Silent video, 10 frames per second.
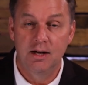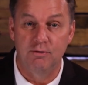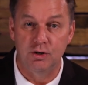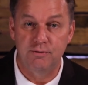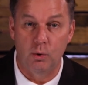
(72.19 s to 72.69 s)

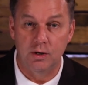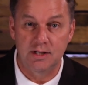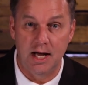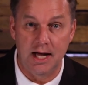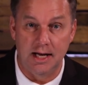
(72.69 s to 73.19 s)
verse
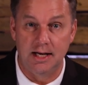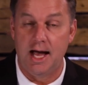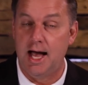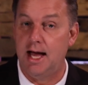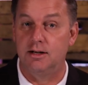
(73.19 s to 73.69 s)
14,
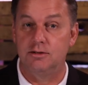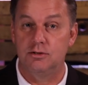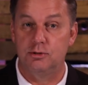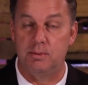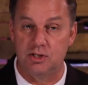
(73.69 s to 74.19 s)
and
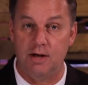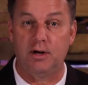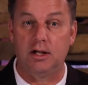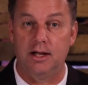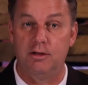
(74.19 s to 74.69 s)

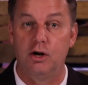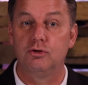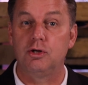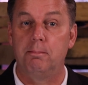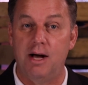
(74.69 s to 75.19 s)
specifically
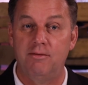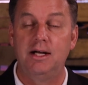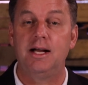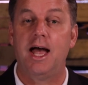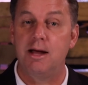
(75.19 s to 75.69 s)
those above
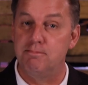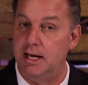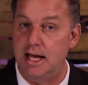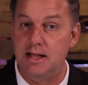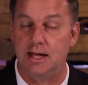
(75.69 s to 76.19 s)
it and
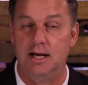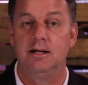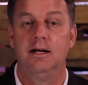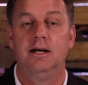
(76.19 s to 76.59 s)
beneath it,